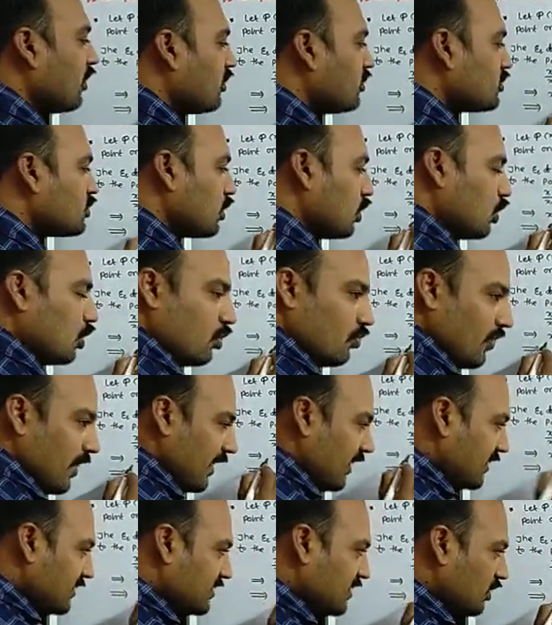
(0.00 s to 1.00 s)
So y
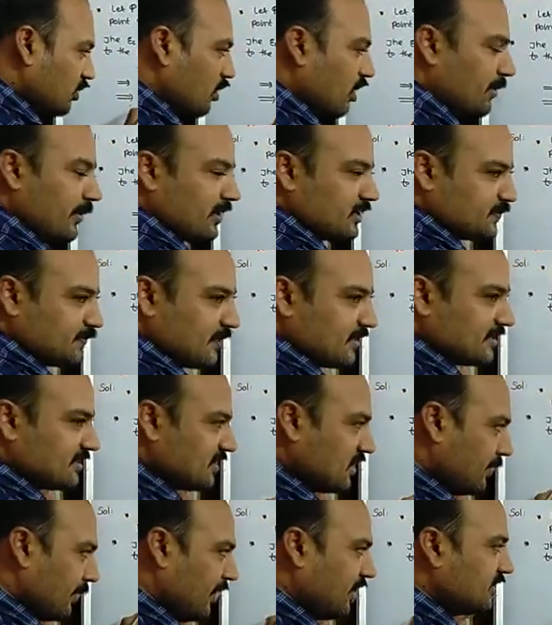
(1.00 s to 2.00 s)
is equal to mx plus
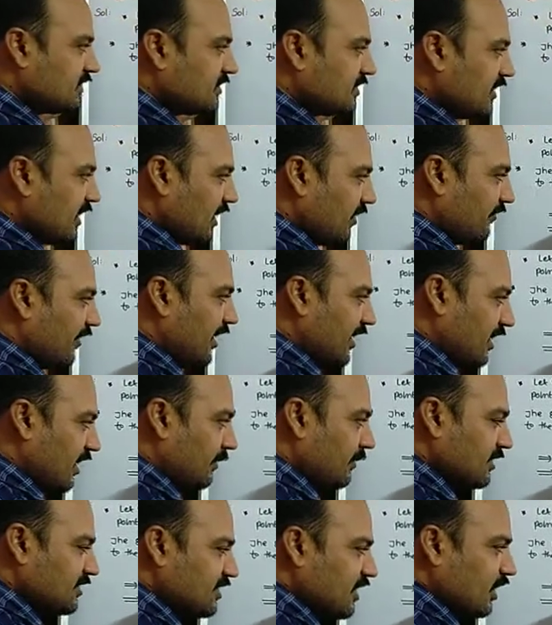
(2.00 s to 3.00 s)
c means here y
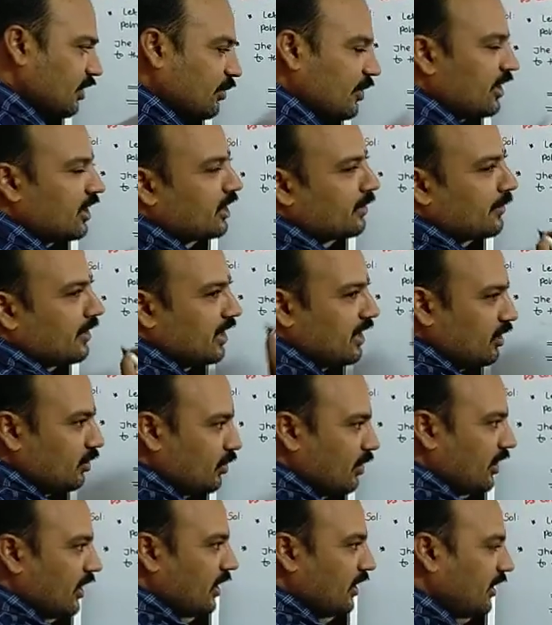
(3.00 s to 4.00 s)
term is required, remaining
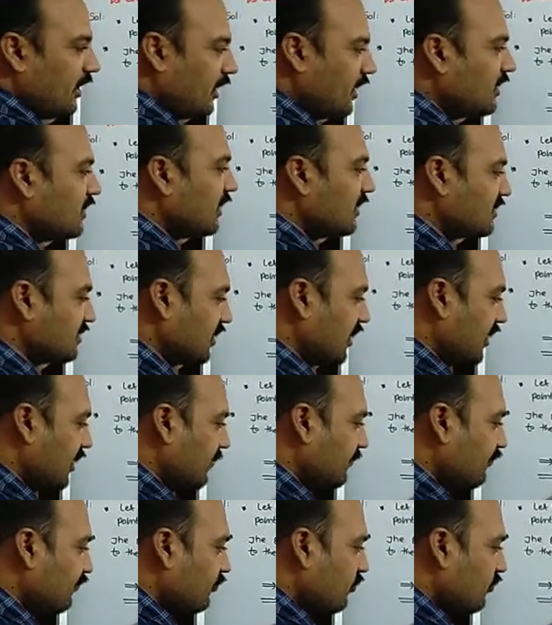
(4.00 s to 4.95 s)
we are taking that side.